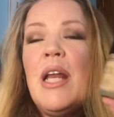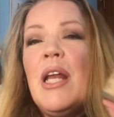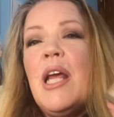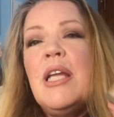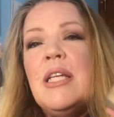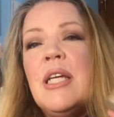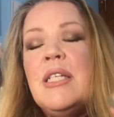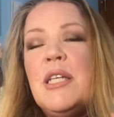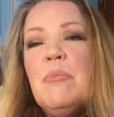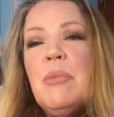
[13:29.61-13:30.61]
And I
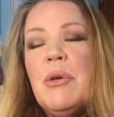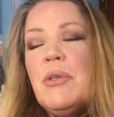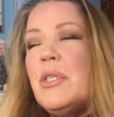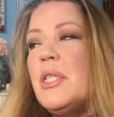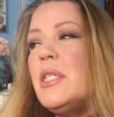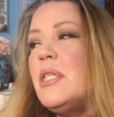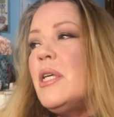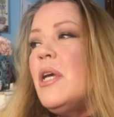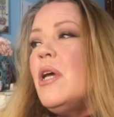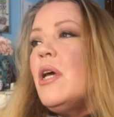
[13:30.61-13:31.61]
did purchase
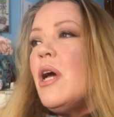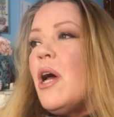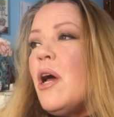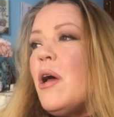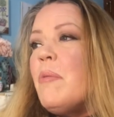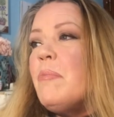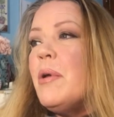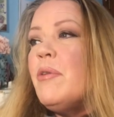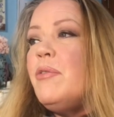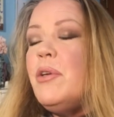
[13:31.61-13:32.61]
a
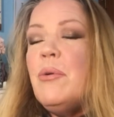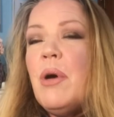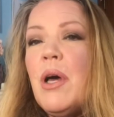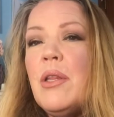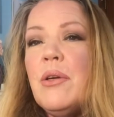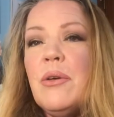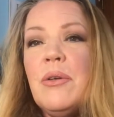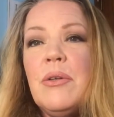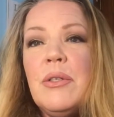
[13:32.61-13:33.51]
few other